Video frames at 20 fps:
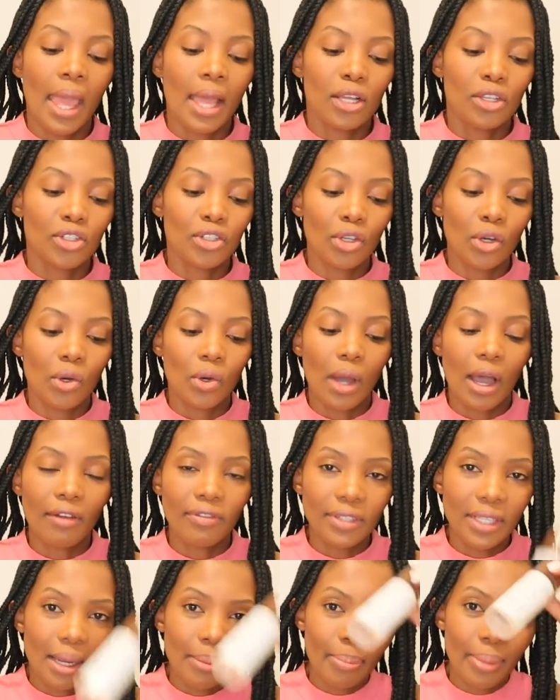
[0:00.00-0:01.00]
So
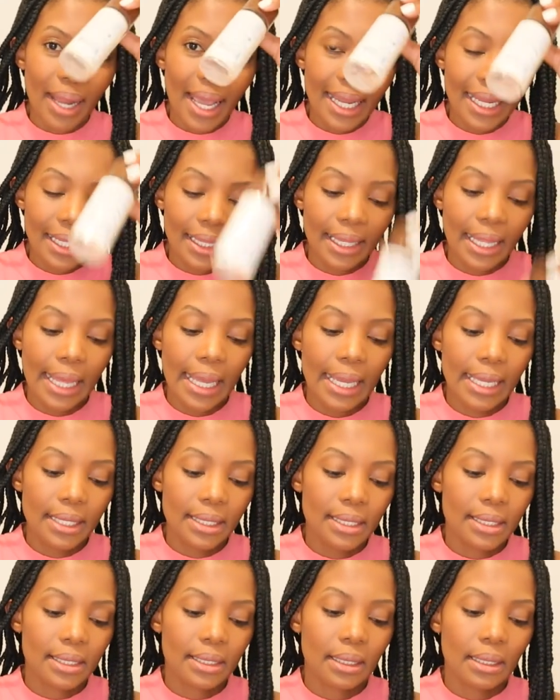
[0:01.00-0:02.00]
after applying
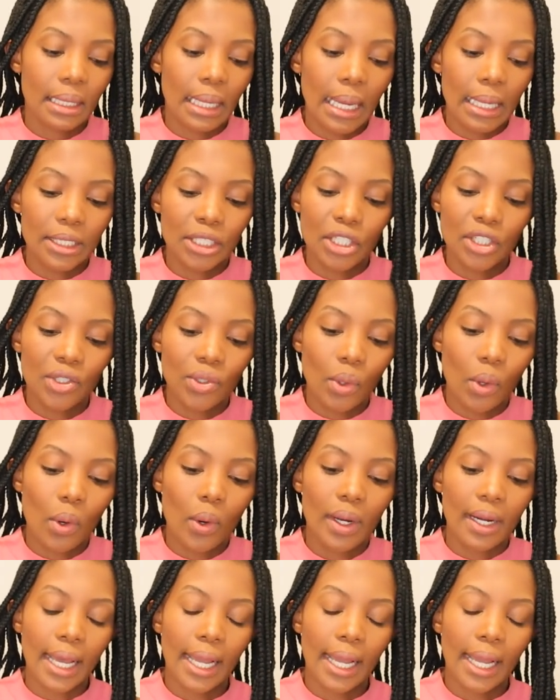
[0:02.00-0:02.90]
this a tissue oil,